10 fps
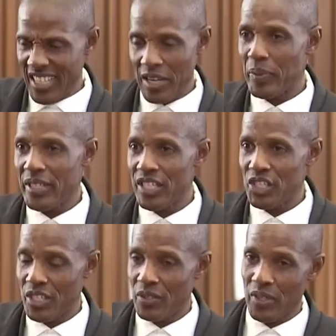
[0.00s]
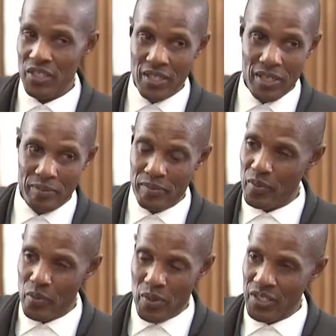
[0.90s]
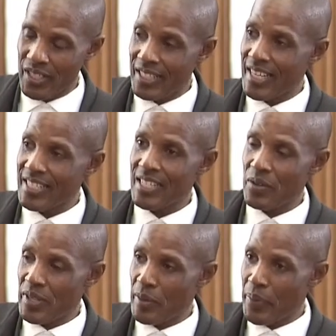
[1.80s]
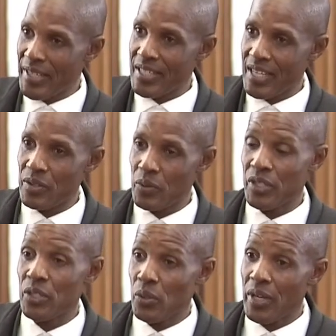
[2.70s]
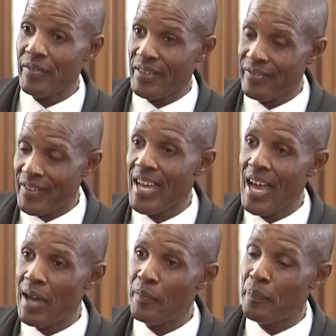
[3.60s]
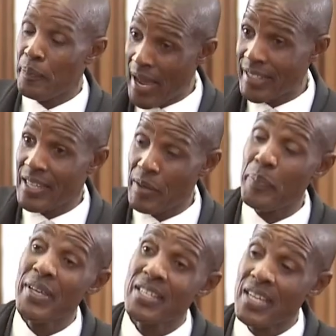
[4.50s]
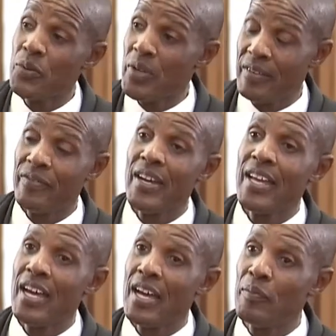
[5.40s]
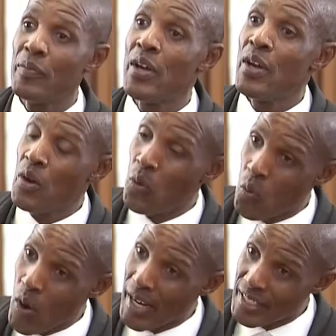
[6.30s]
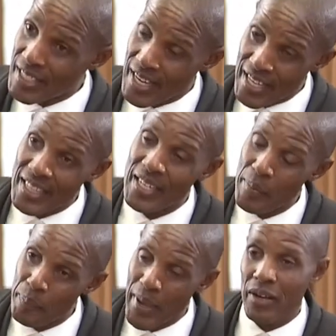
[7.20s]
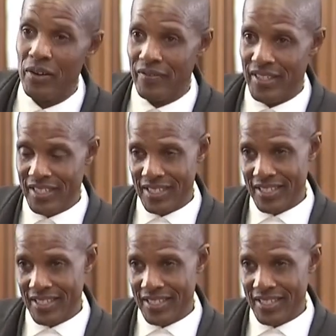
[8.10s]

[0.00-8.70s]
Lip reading: just a repetition. Was in a tussle with a person who did not have the firearm, but the person with the firearm was at the back of the